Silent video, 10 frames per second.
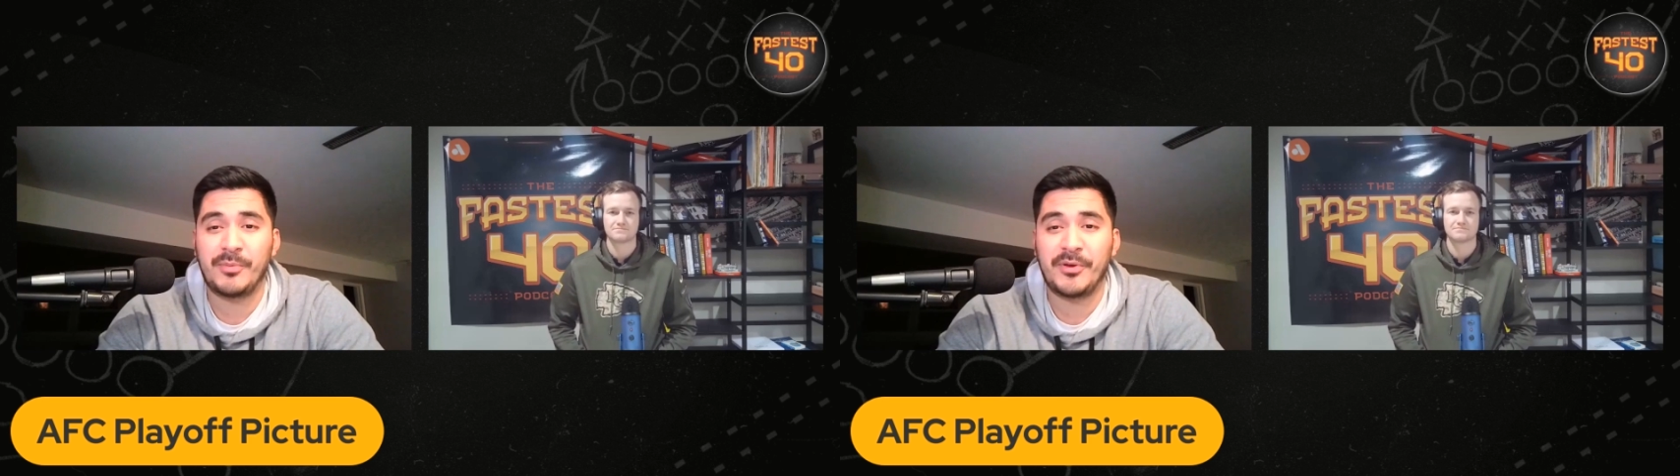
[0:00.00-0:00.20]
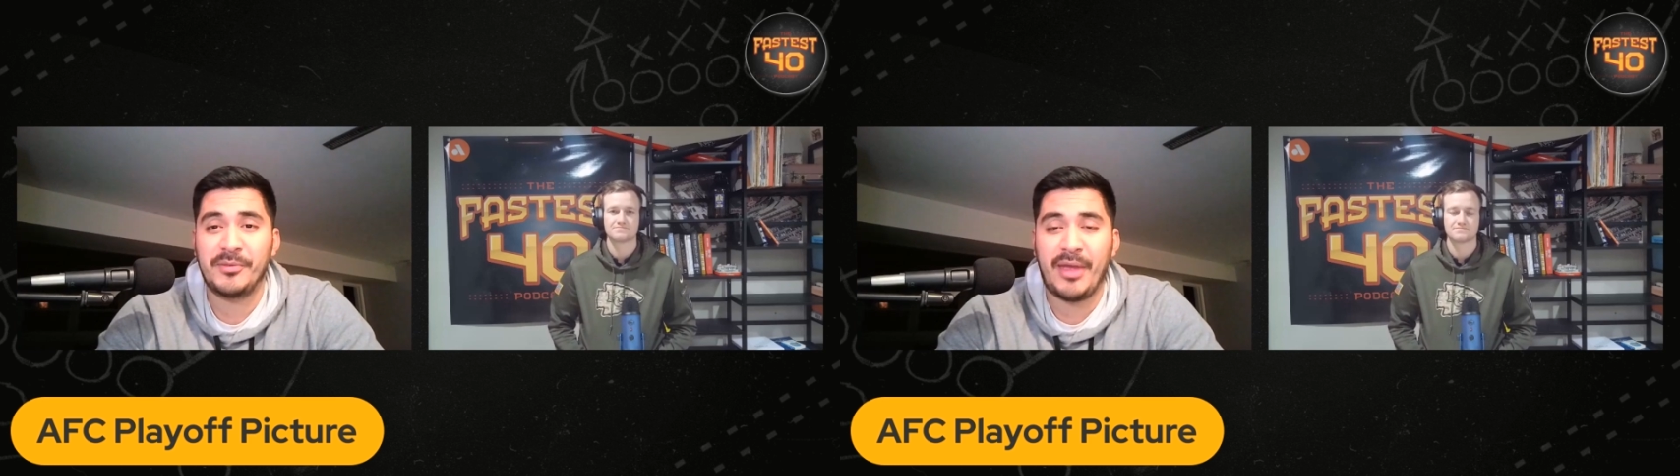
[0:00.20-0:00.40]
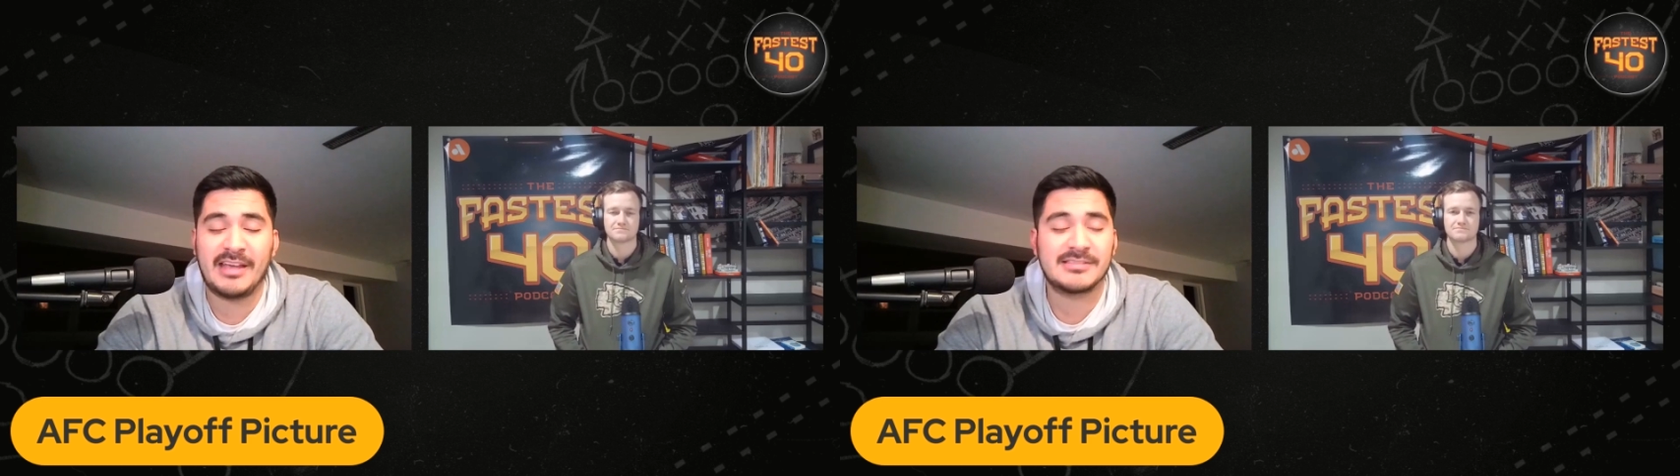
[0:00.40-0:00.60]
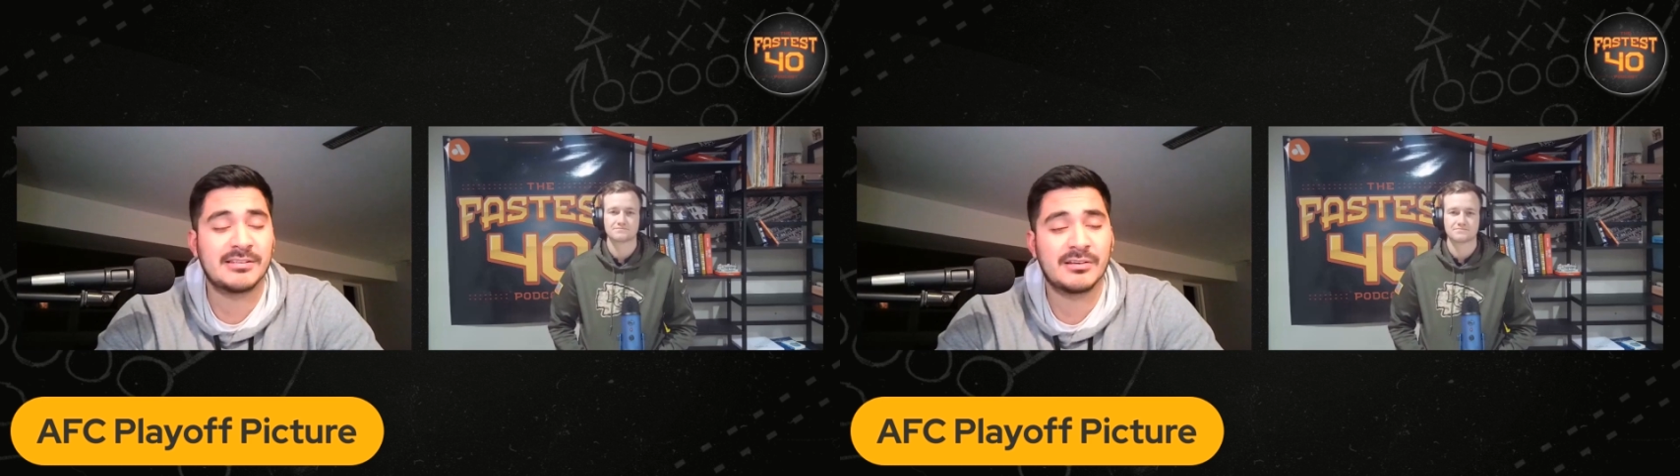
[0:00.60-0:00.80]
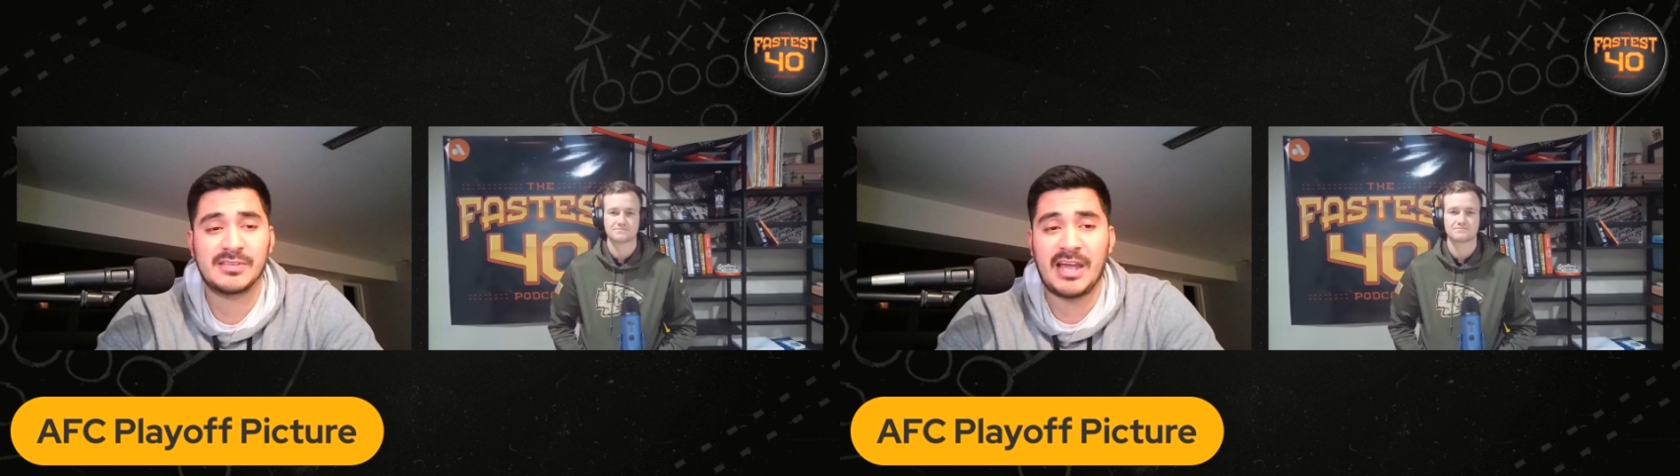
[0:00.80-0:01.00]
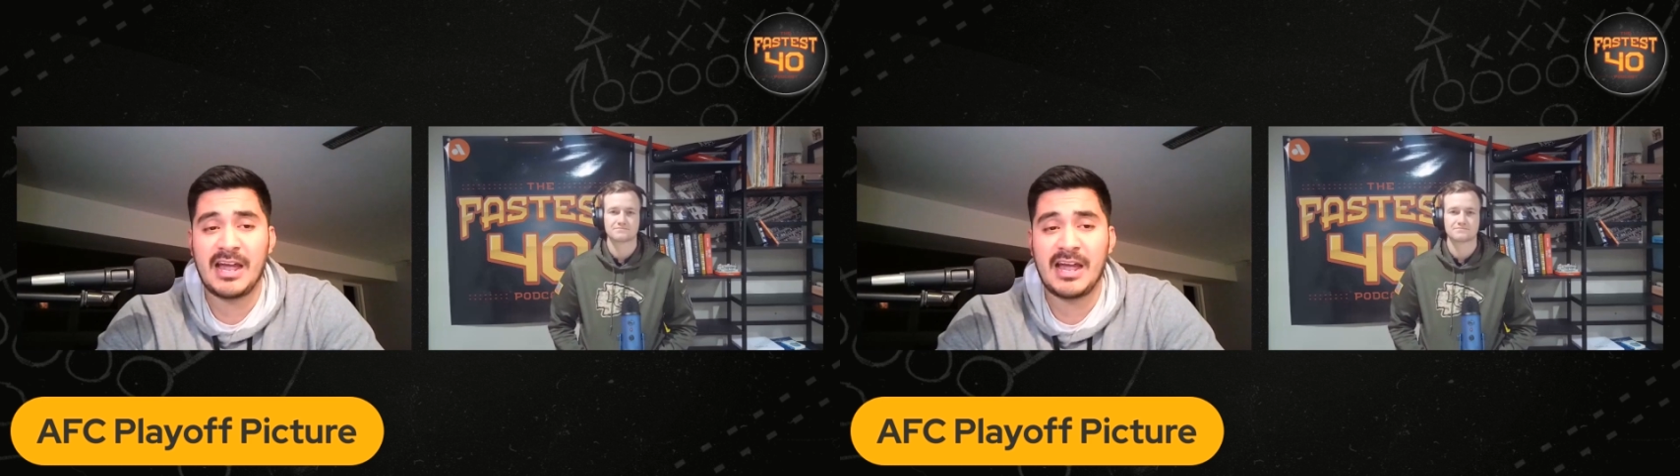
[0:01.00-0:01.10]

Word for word: jump on the backs of those